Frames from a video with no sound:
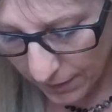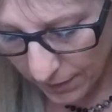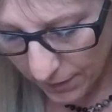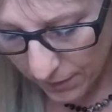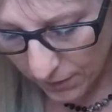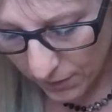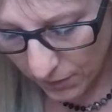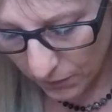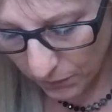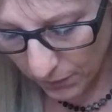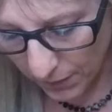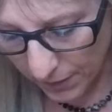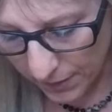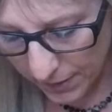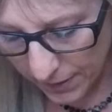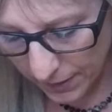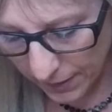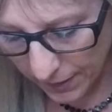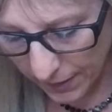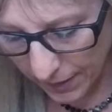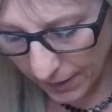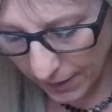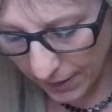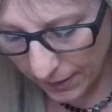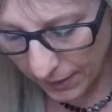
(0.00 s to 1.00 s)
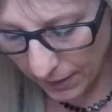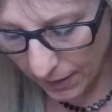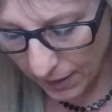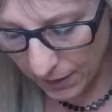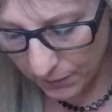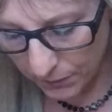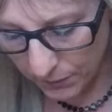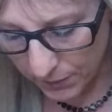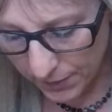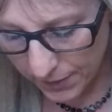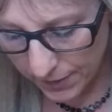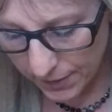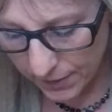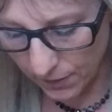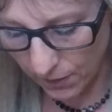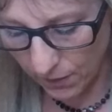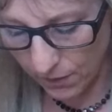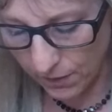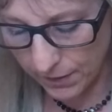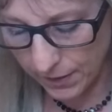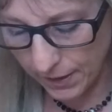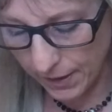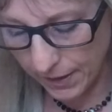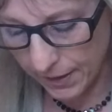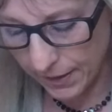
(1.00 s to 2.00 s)
So once again, I will
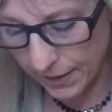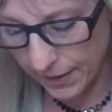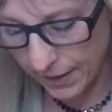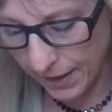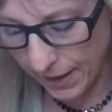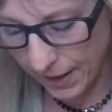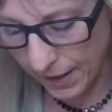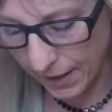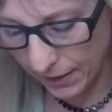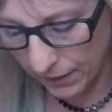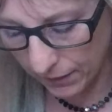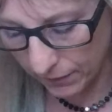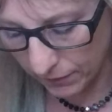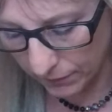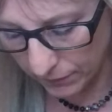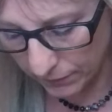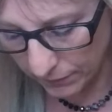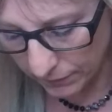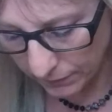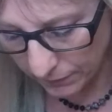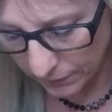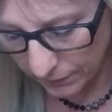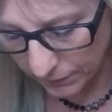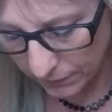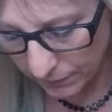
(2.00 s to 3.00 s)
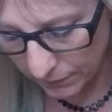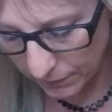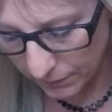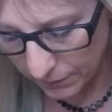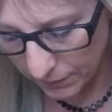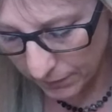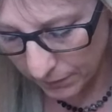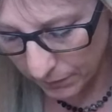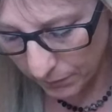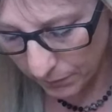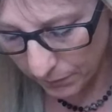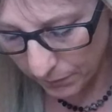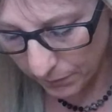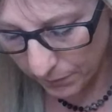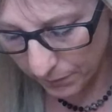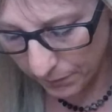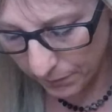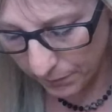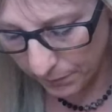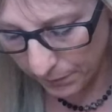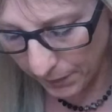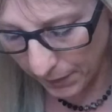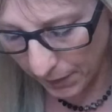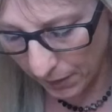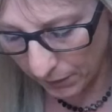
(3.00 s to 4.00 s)
start at an angle,
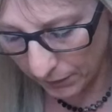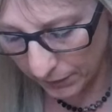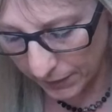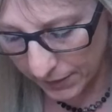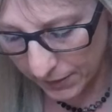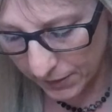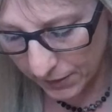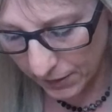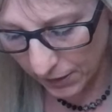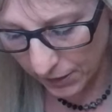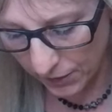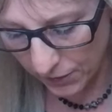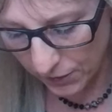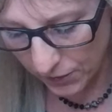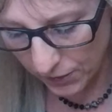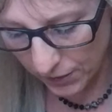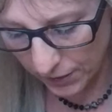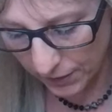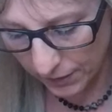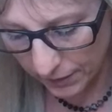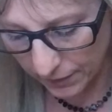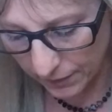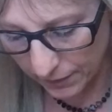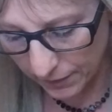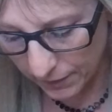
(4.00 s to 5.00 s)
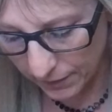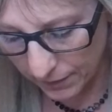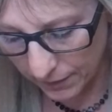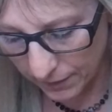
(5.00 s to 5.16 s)
barely touching.